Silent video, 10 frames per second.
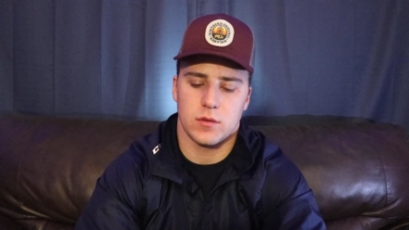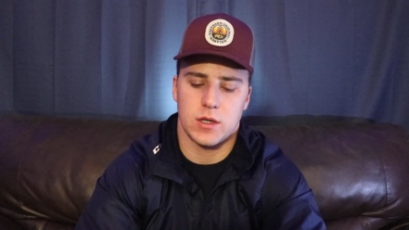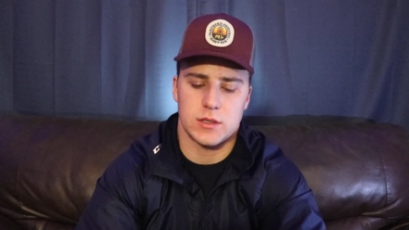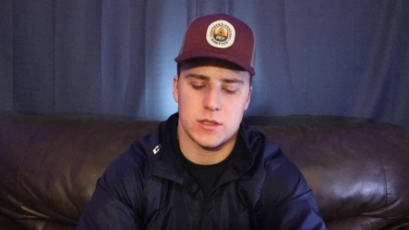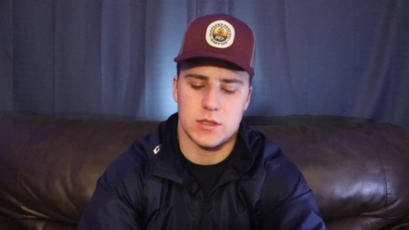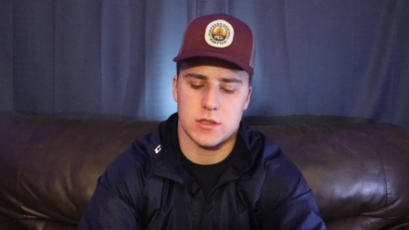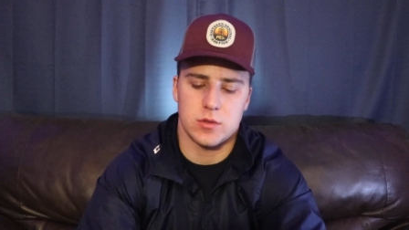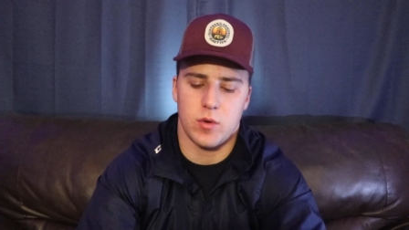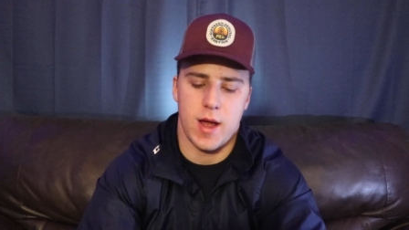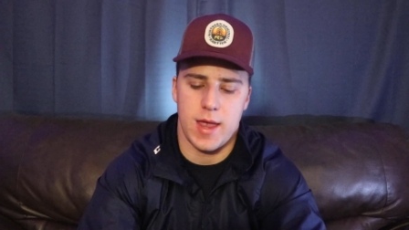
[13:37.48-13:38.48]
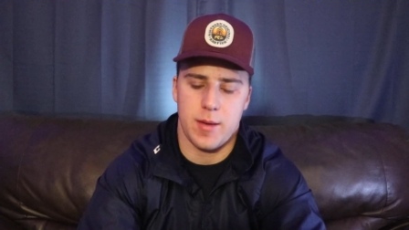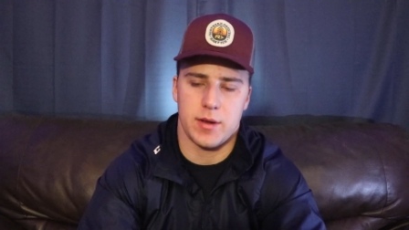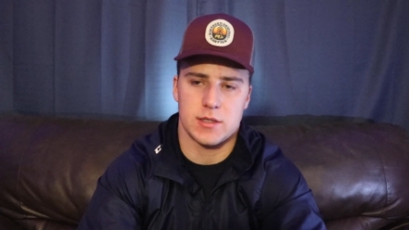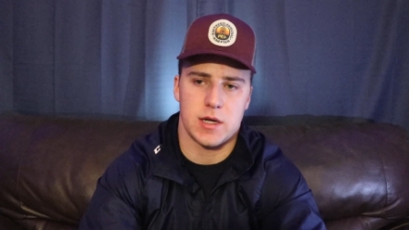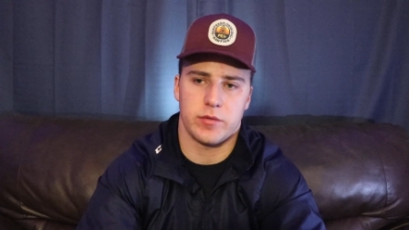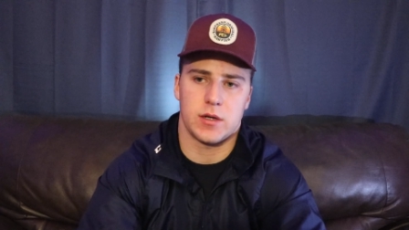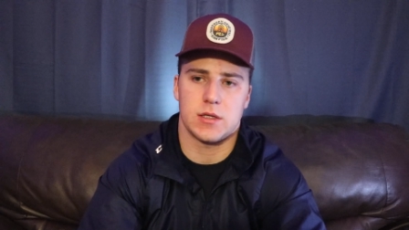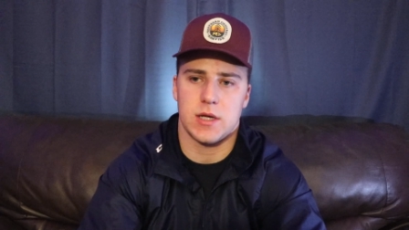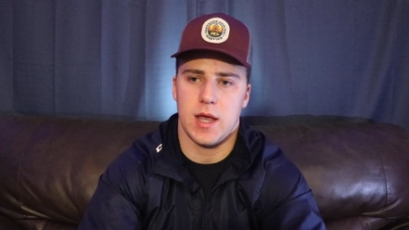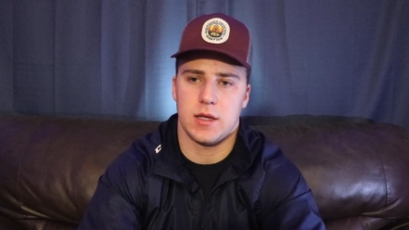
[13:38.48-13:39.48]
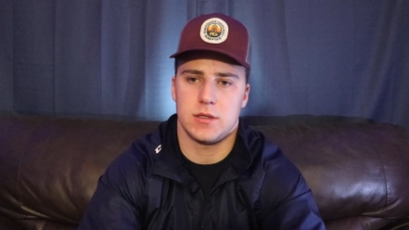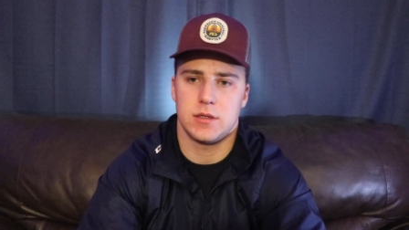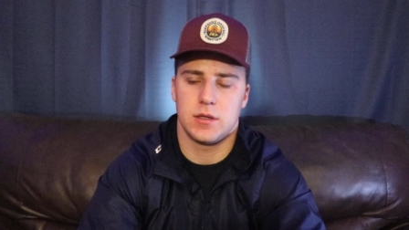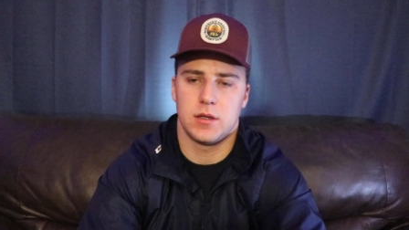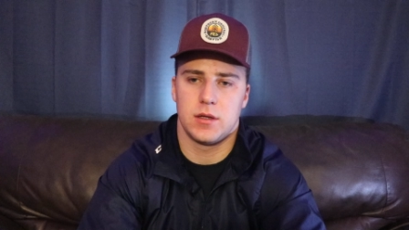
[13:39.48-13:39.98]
Because it's just who I am and it's never going to change.